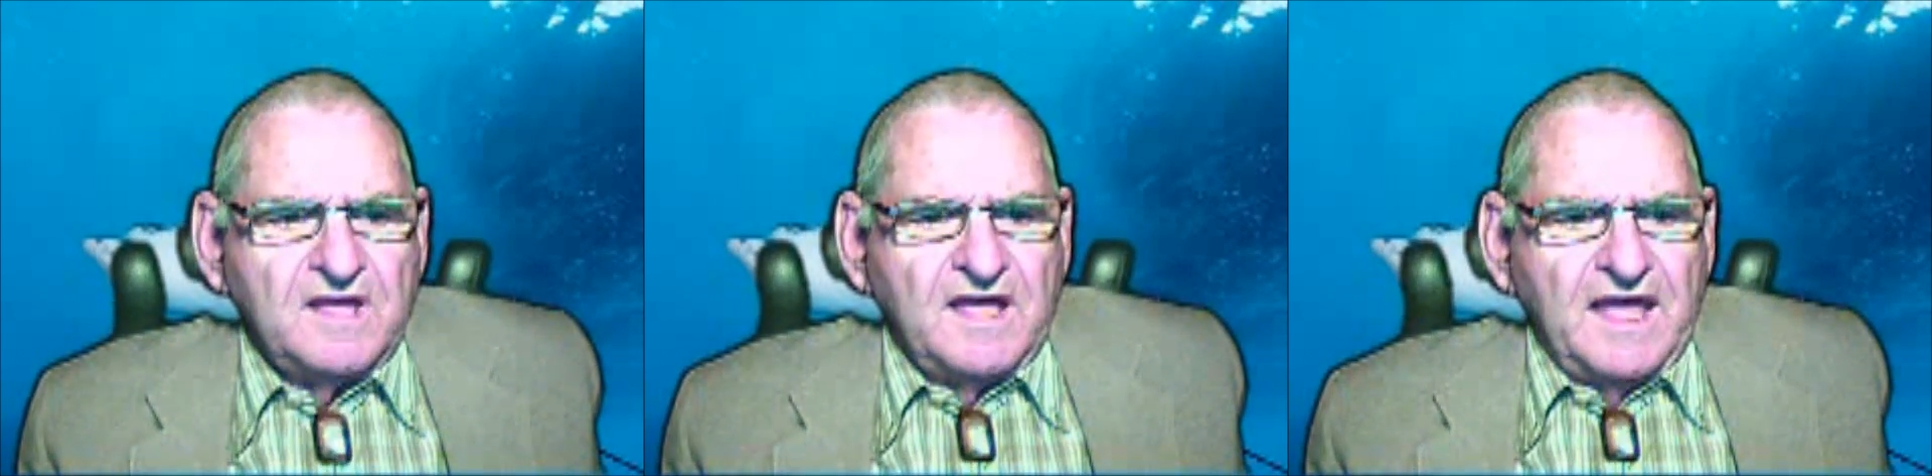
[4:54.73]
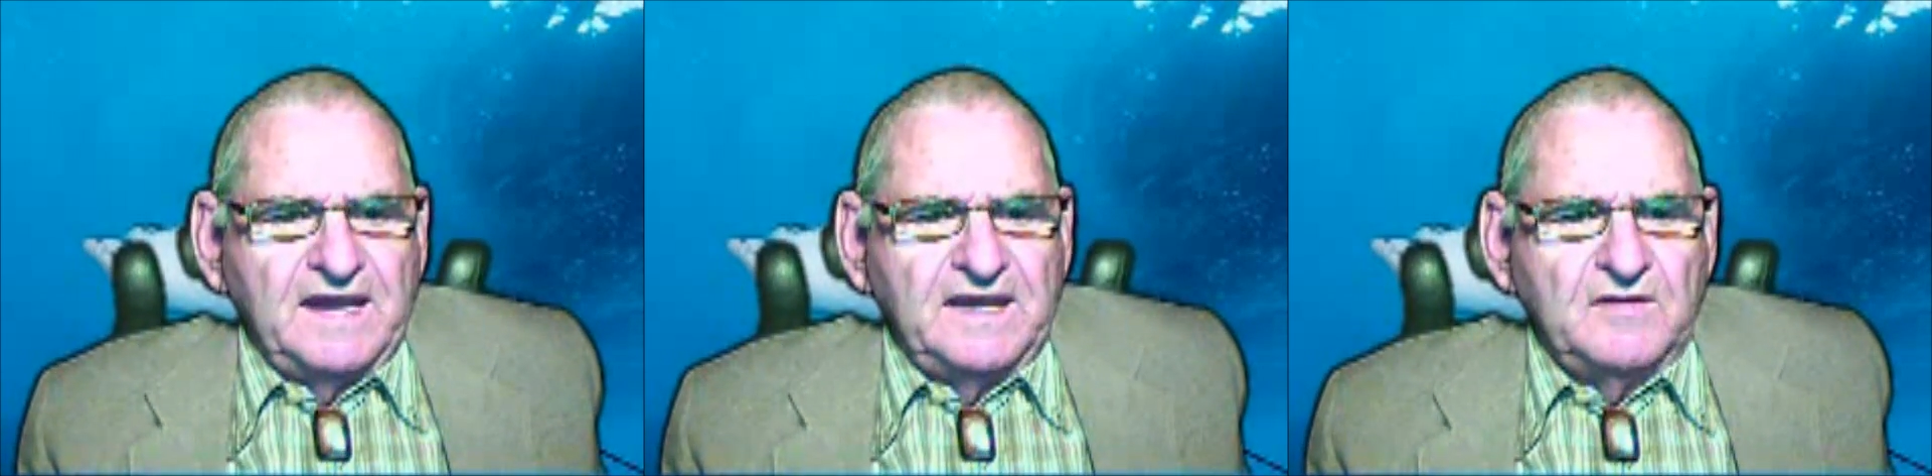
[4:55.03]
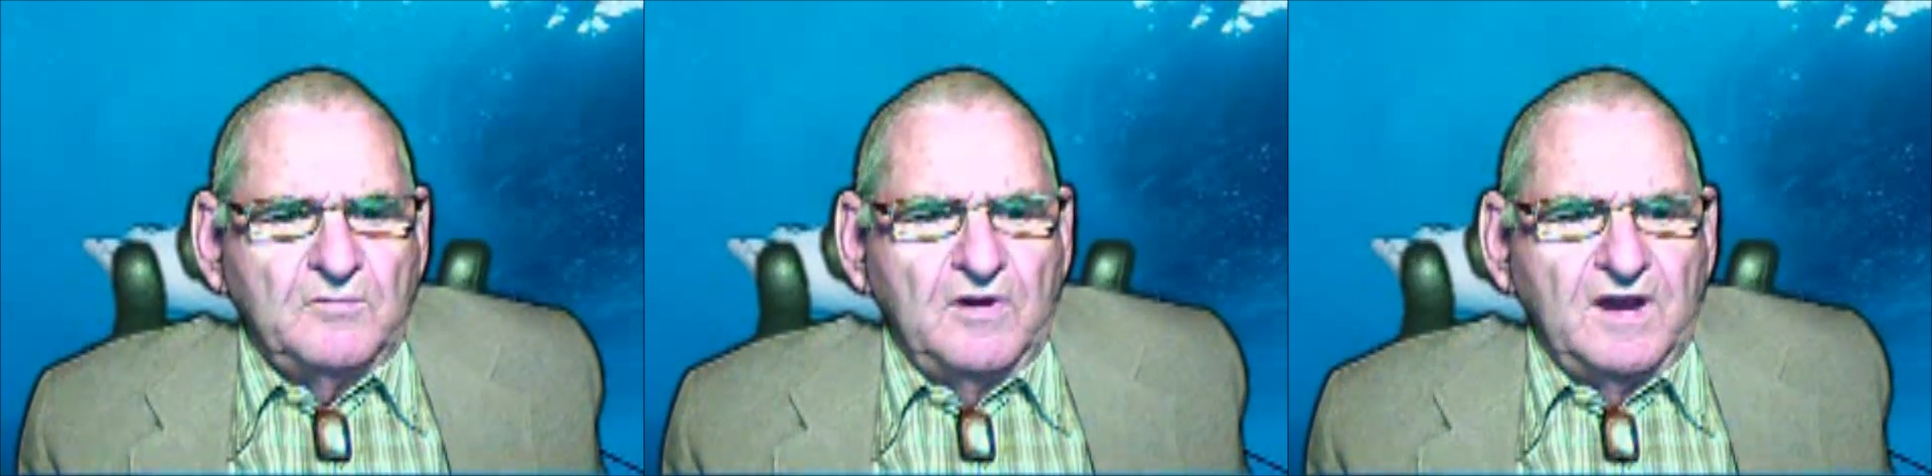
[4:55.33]
and it
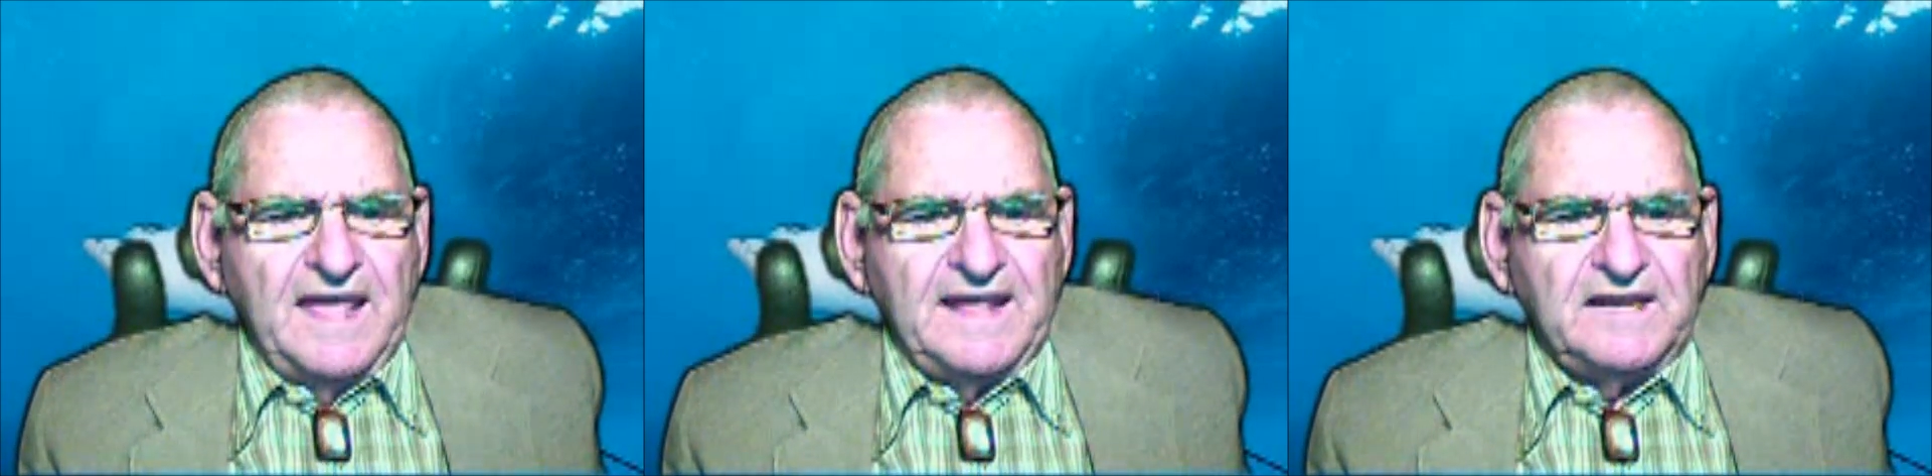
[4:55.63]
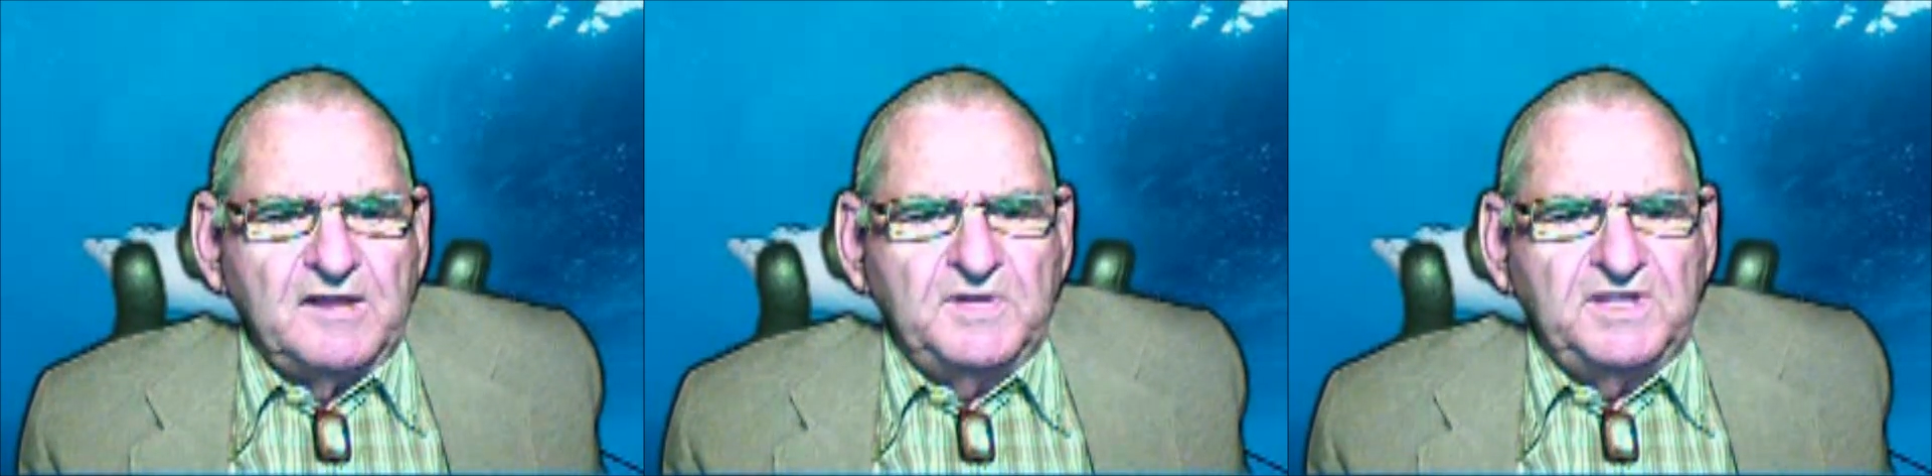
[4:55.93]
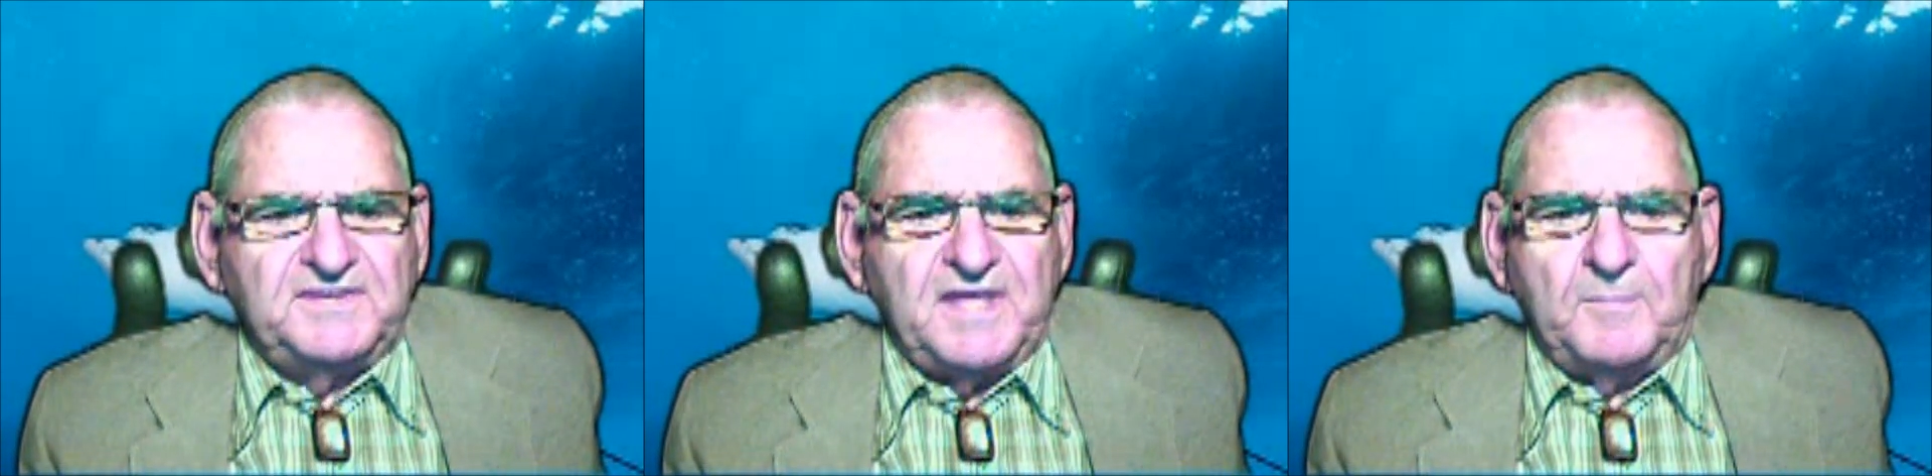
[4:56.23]
will likely be
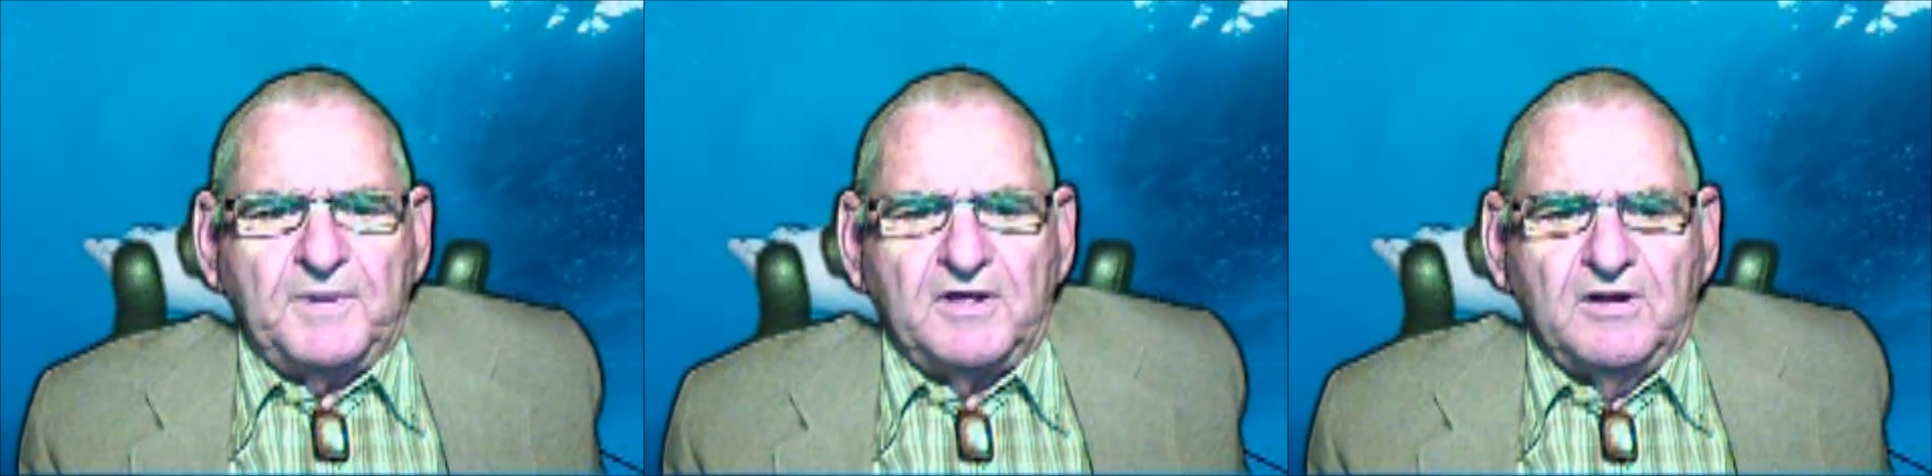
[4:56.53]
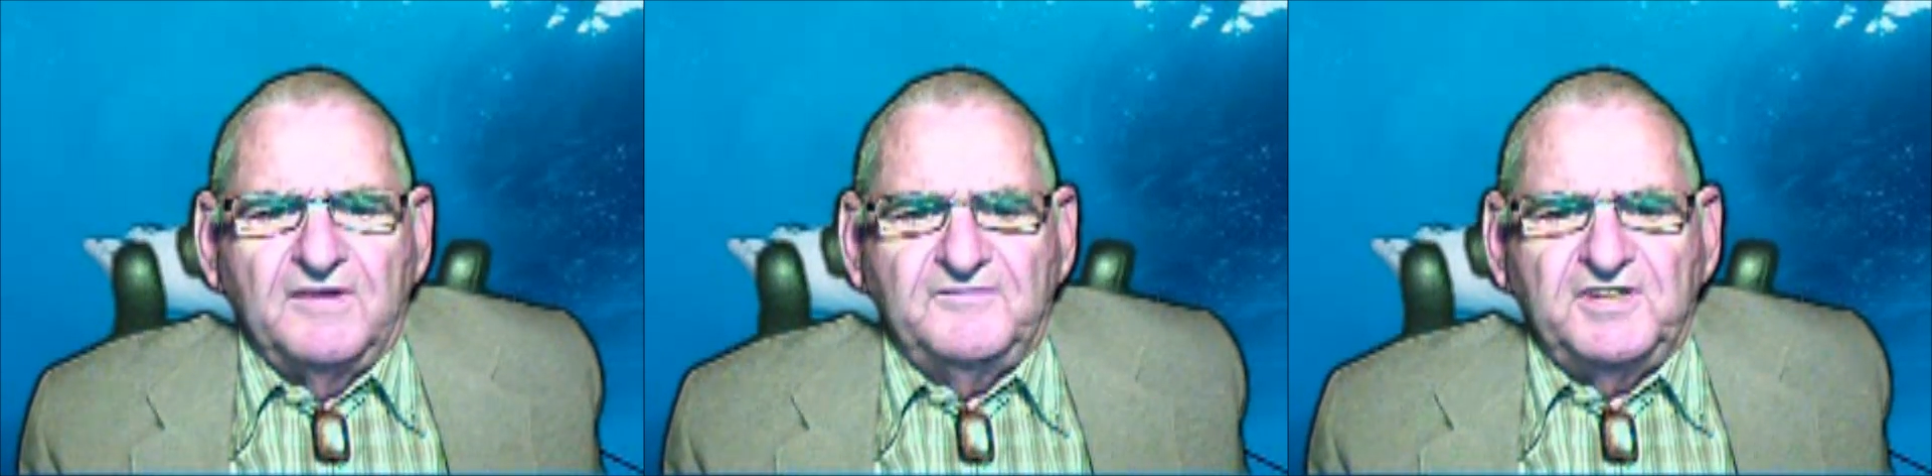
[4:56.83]
typical of